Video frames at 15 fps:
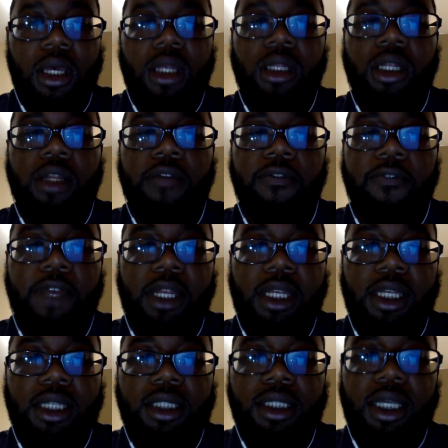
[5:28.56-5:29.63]
The
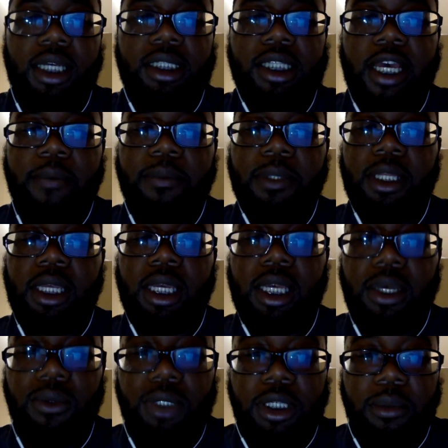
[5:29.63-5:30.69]
defendants accept the
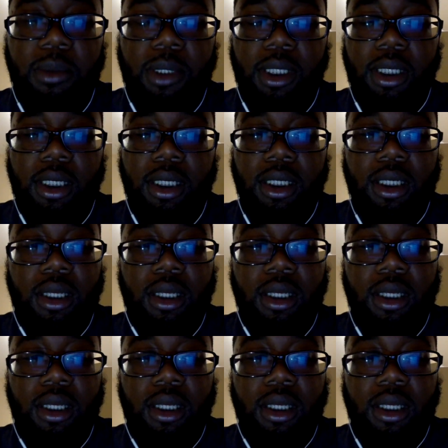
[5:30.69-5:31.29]
guilty plea,